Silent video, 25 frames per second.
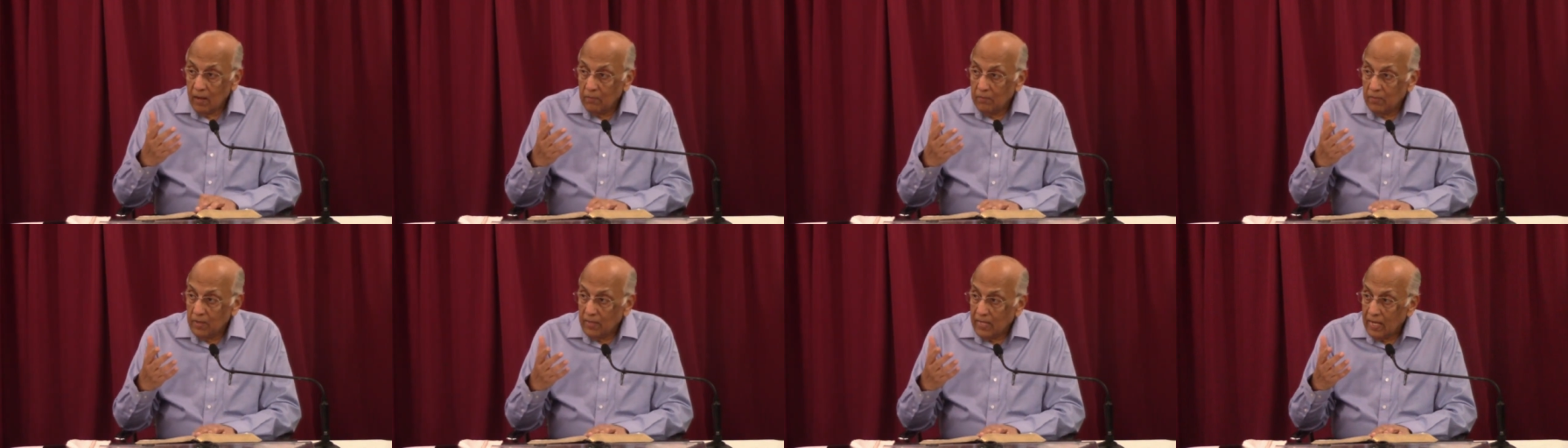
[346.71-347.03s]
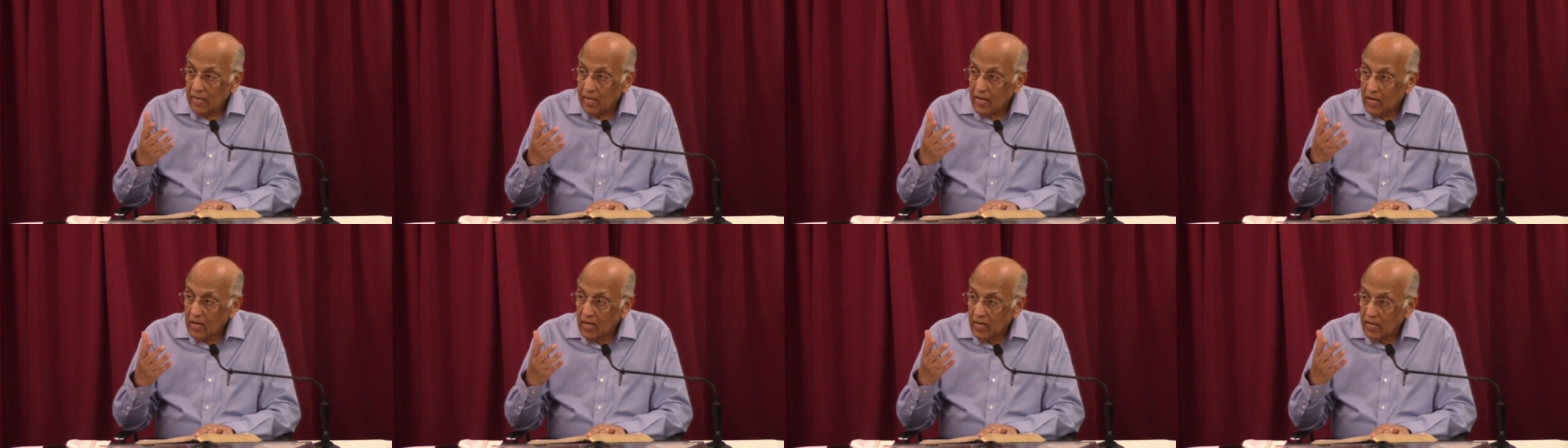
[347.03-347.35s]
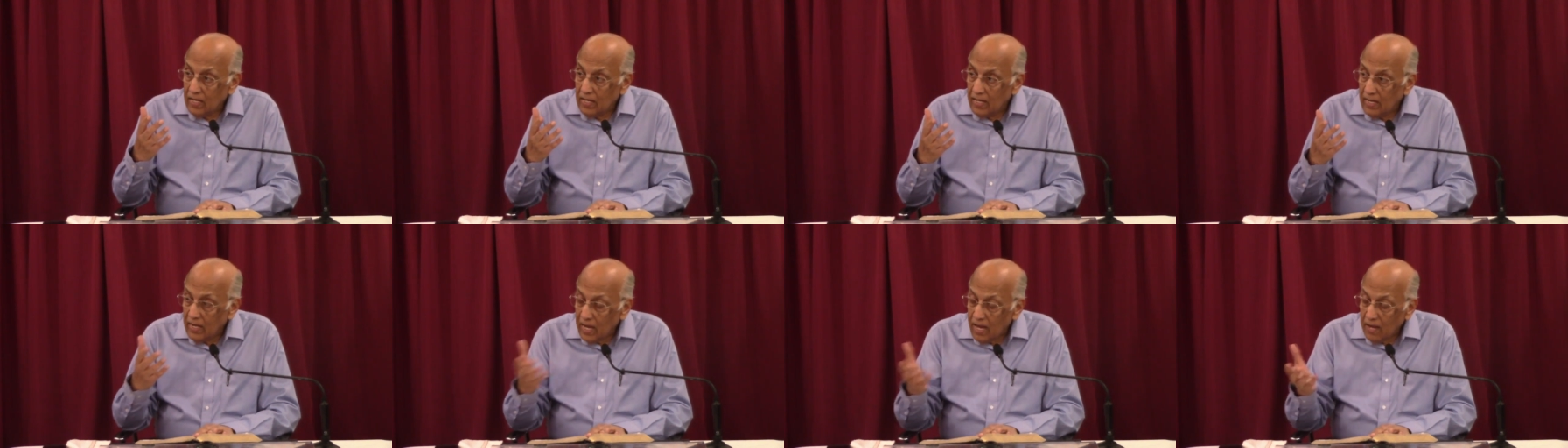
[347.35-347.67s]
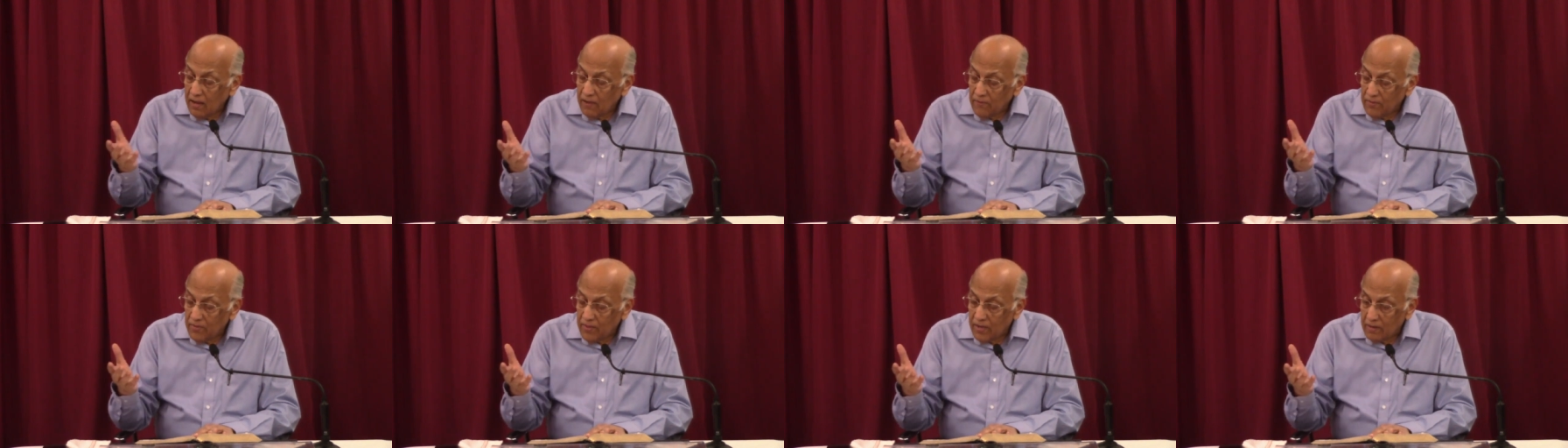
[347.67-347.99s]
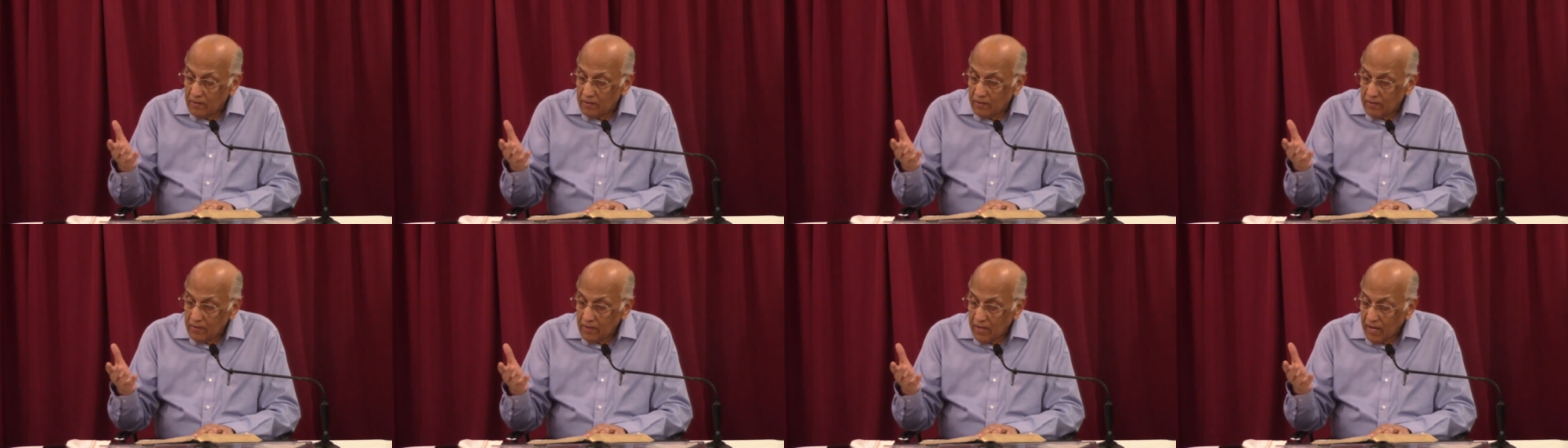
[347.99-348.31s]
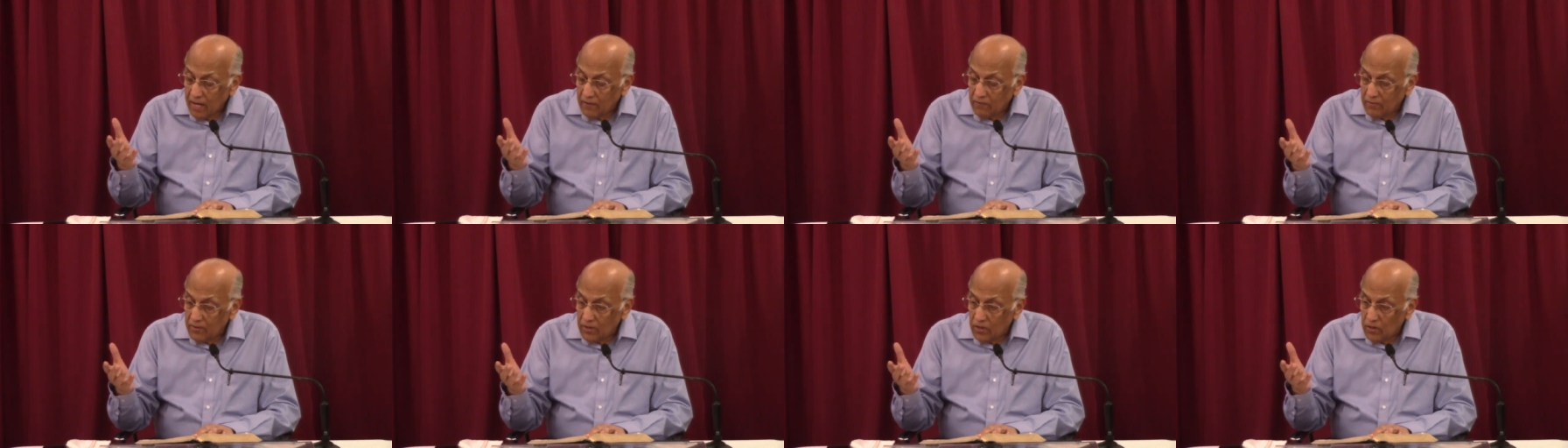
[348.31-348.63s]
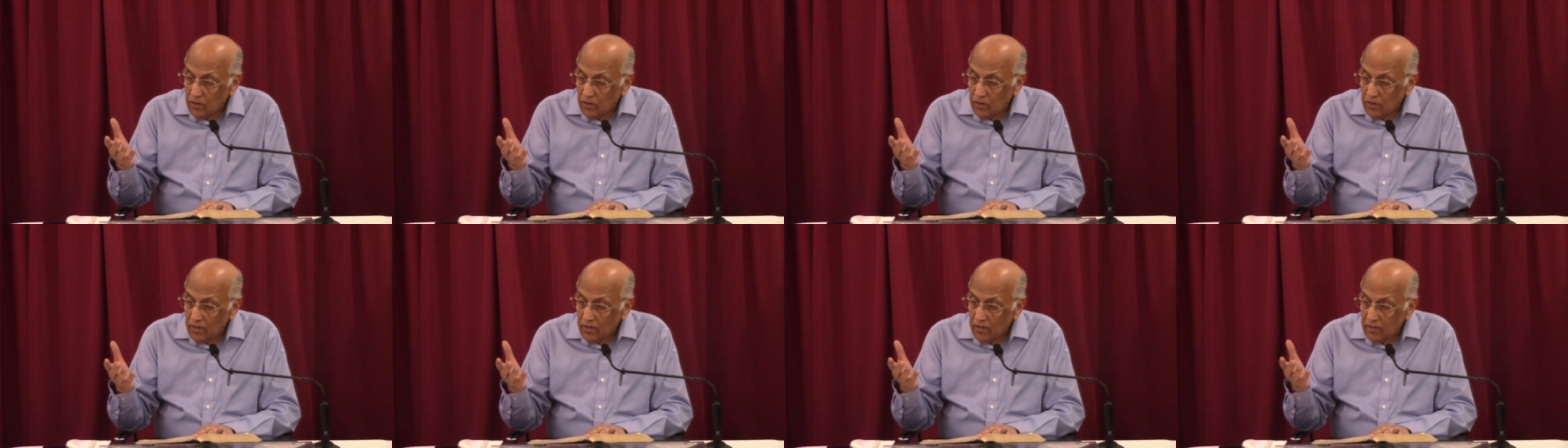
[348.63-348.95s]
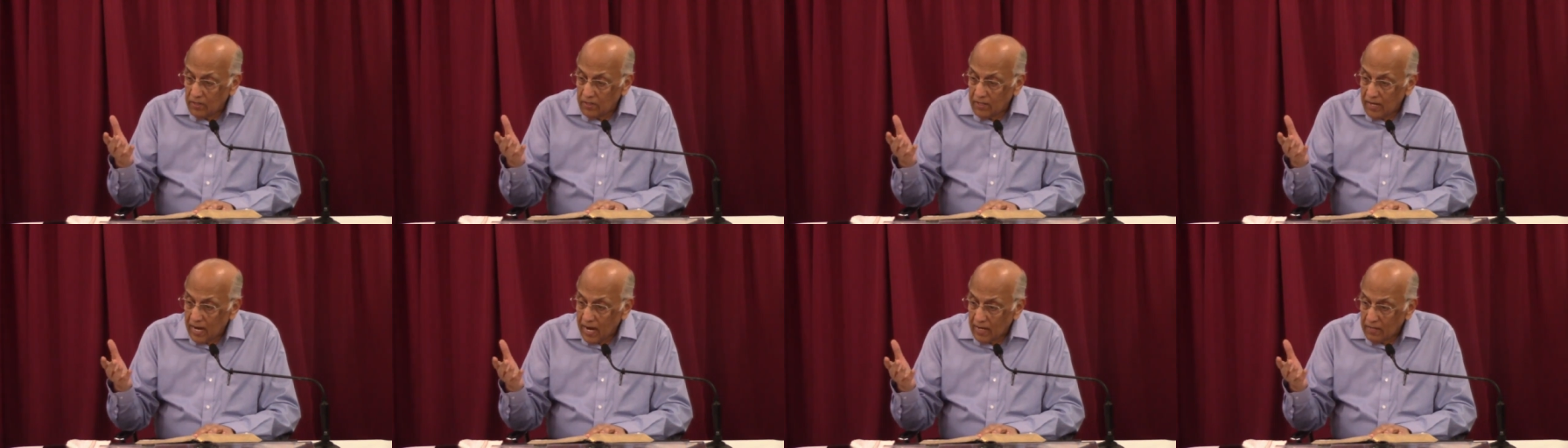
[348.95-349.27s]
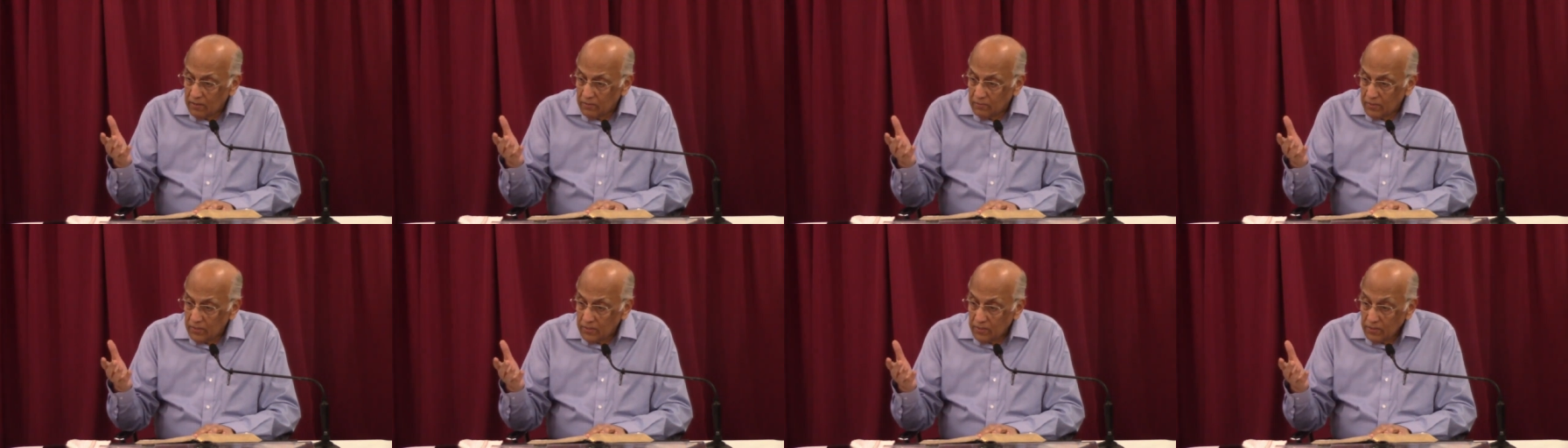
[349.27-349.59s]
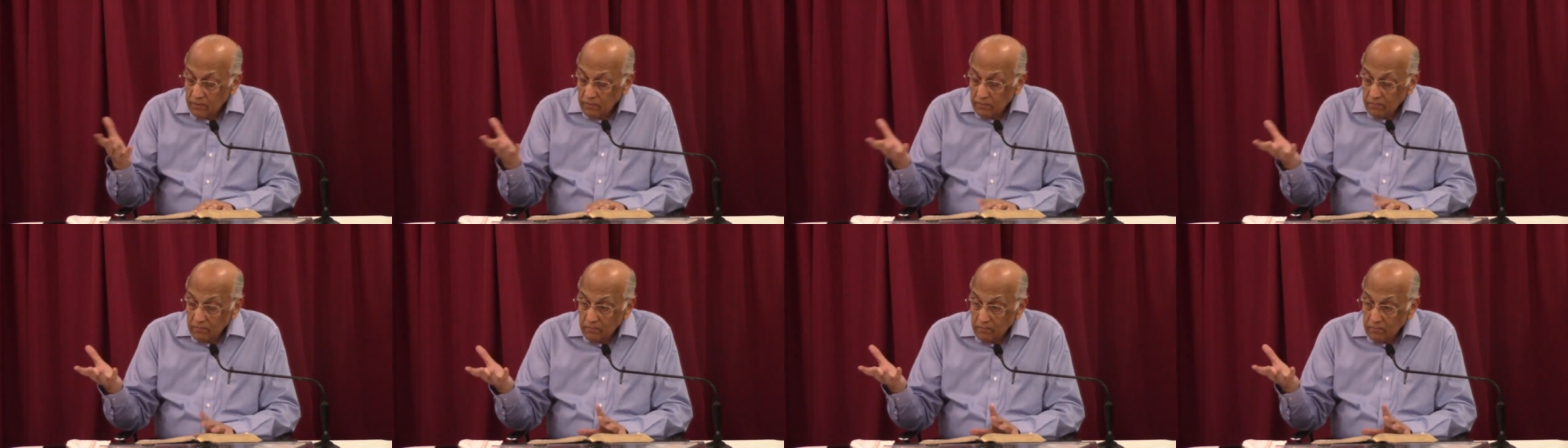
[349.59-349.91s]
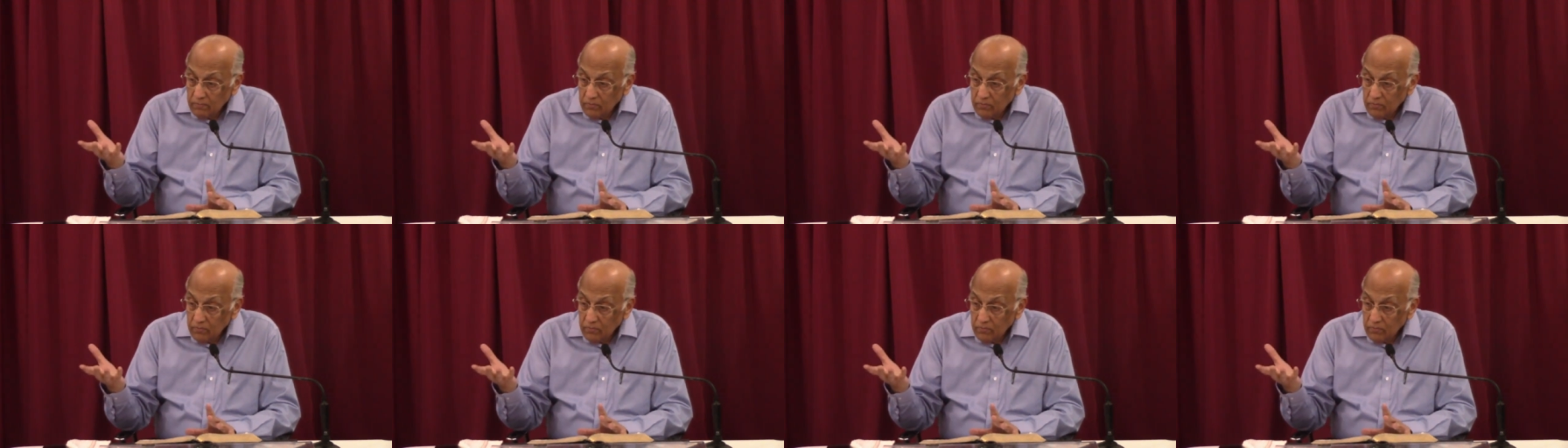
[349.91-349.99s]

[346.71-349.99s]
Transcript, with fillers: But they gave them, gave the Lord that which